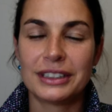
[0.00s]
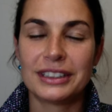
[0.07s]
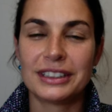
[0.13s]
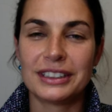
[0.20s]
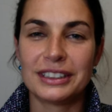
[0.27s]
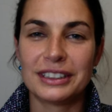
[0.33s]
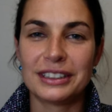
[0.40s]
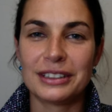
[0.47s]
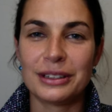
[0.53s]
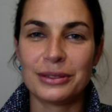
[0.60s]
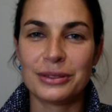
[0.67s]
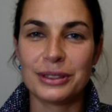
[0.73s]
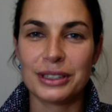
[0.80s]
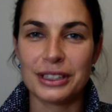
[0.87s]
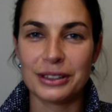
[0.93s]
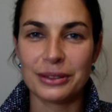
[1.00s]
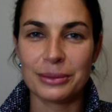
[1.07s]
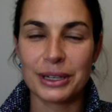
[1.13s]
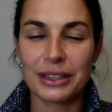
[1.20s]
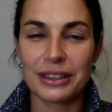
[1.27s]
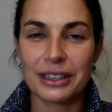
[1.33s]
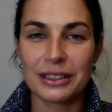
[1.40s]
I'd love to hear
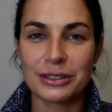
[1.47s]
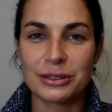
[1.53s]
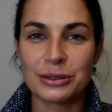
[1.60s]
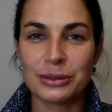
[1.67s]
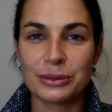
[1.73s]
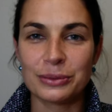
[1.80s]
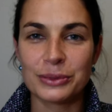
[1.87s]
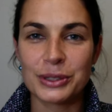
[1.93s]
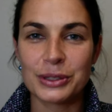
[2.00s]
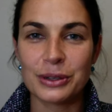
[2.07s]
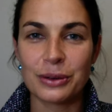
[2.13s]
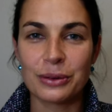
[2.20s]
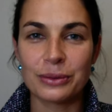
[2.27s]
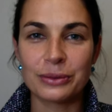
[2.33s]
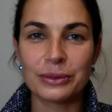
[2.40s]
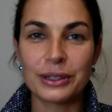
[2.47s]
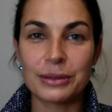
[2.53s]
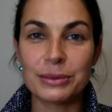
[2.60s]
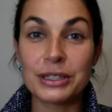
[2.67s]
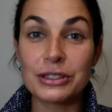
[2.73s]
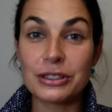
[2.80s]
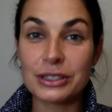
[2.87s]
about that too. So let
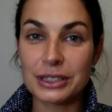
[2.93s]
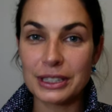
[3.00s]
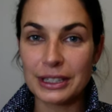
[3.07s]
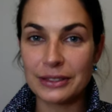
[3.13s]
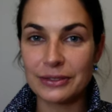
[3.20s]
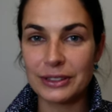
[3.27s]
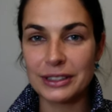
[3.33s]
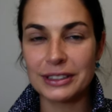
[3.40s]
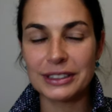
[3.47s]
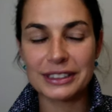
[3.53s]
me just dive in.